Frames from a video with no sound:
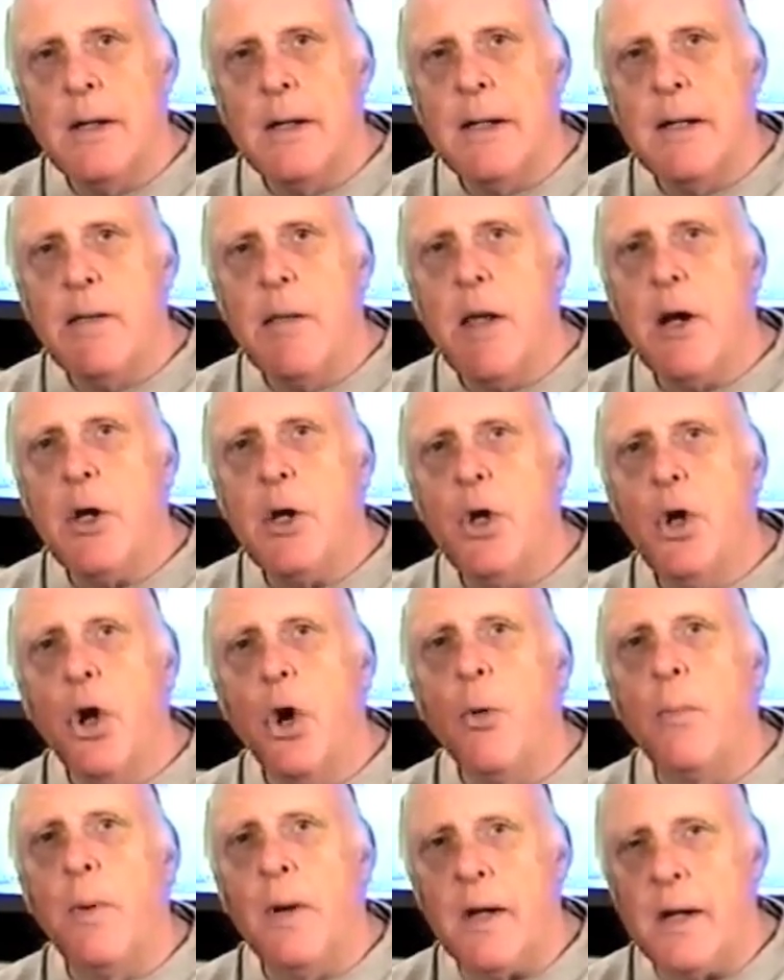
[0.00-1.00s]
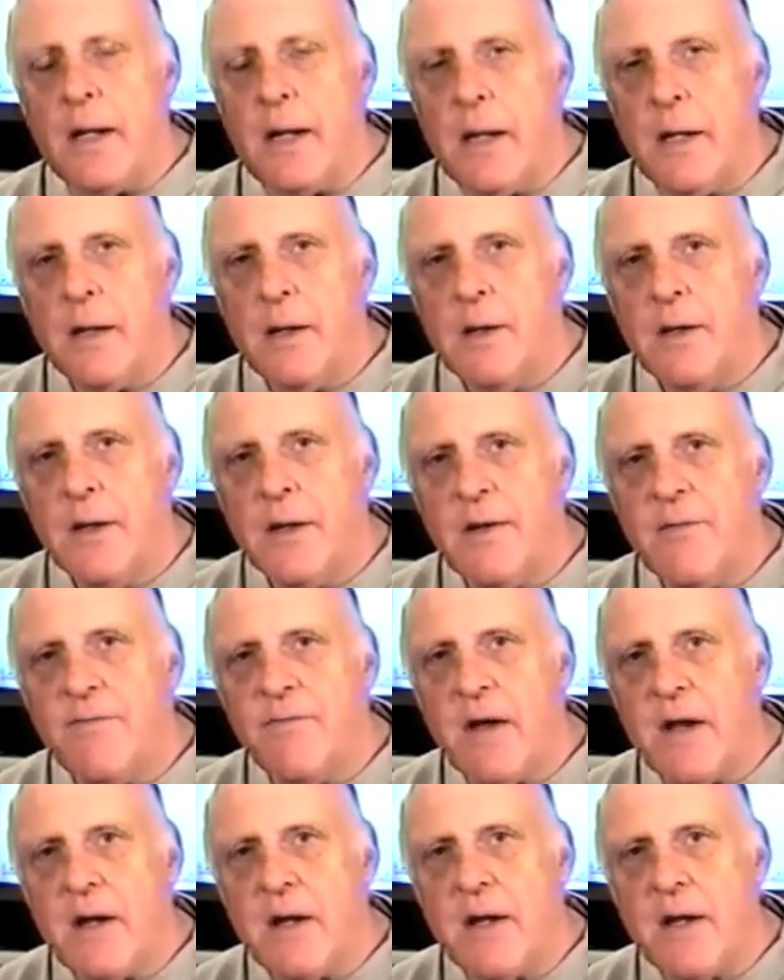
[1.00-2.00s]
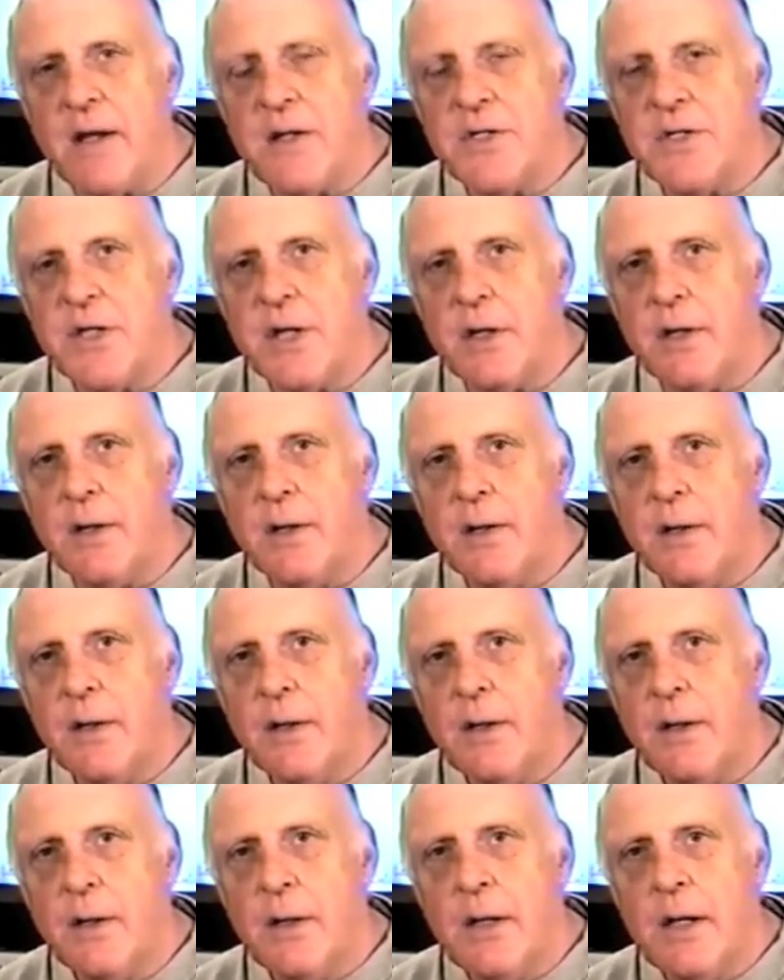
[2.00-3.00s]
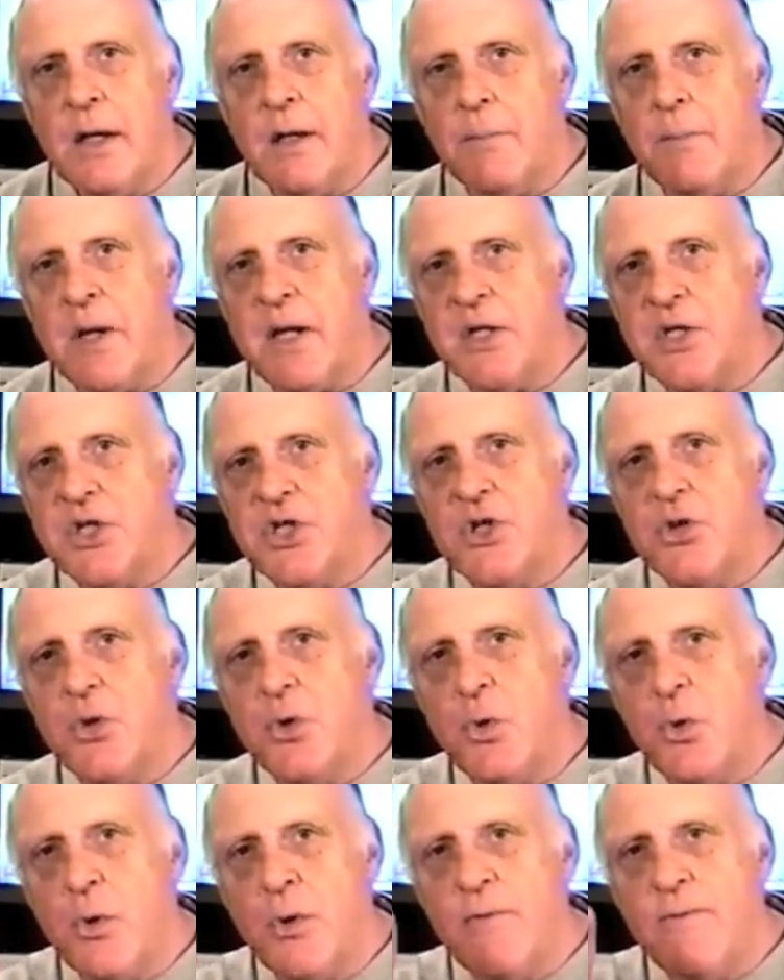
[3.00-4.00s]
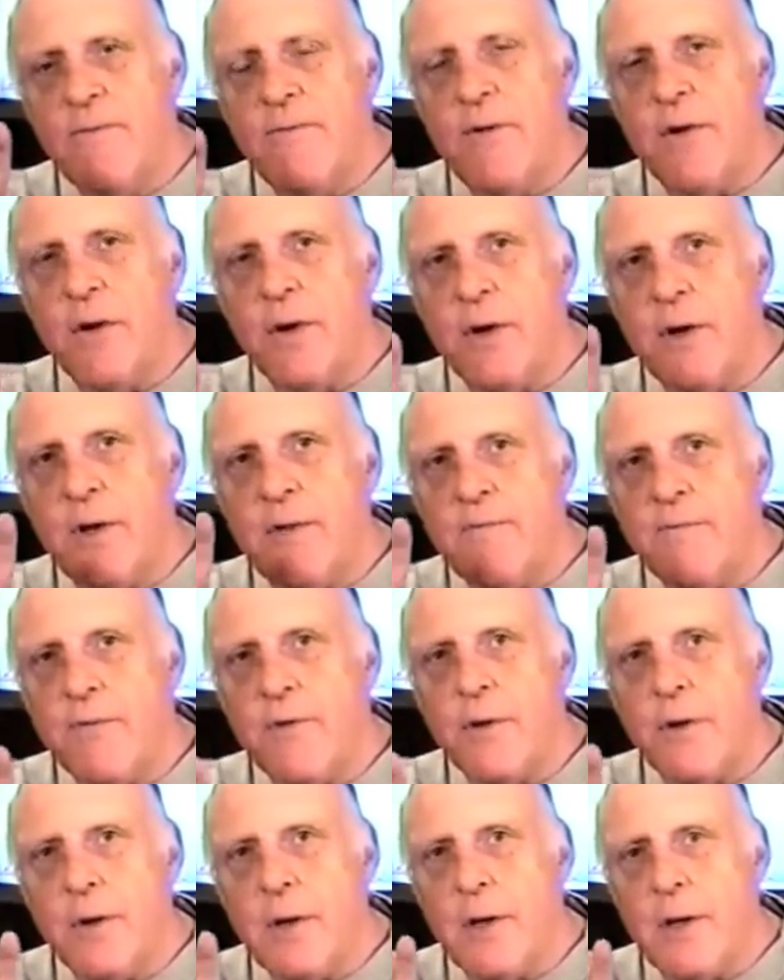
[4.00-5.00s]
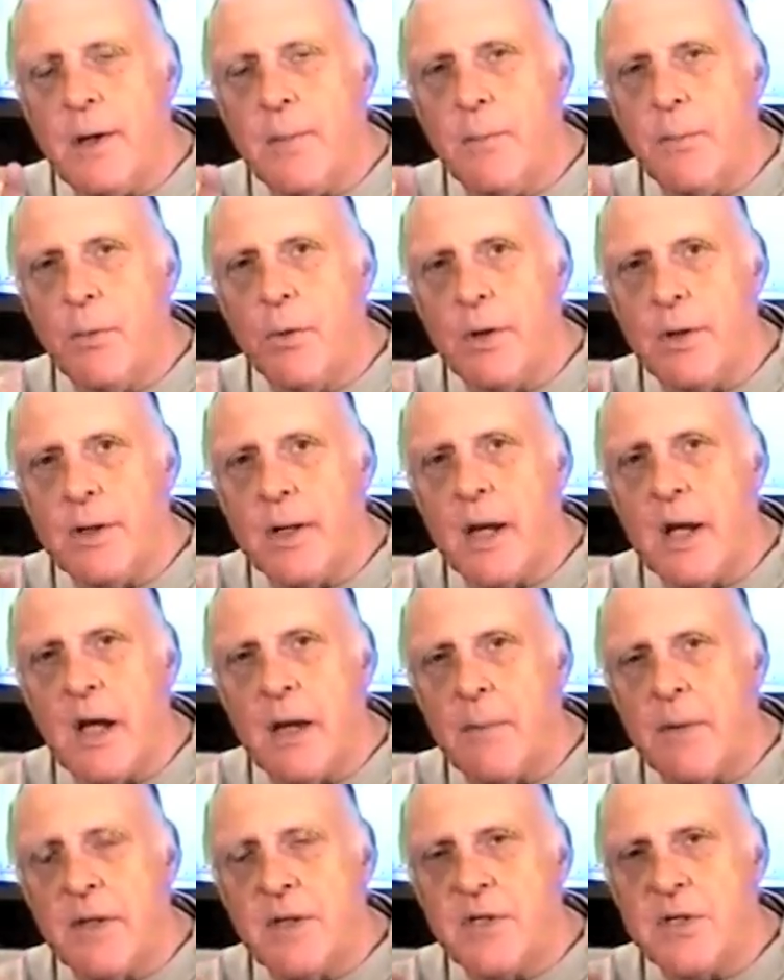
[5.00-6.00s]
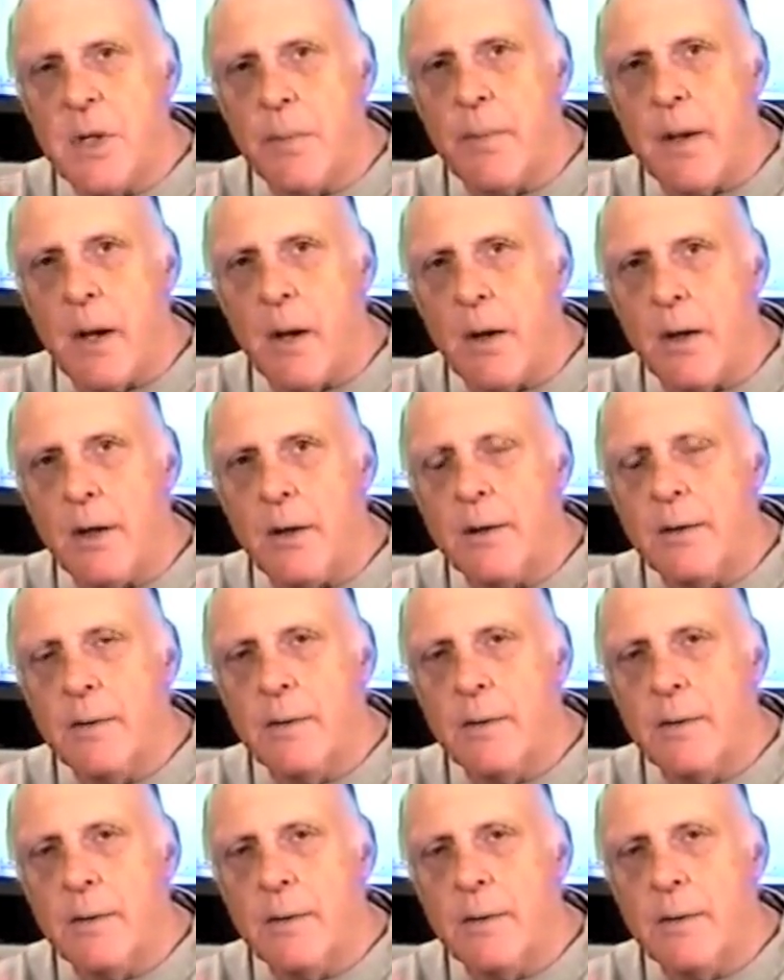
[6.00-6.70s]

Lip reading: that nobody can fight against it. It makes two very, very important comments about it.